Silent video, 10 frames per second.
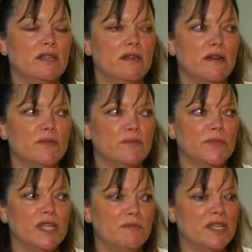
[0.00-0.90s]

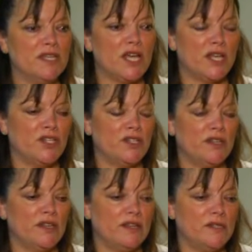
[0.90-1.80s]
of keep me attached
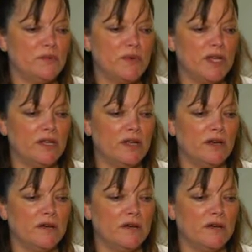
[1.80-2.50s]
to things, but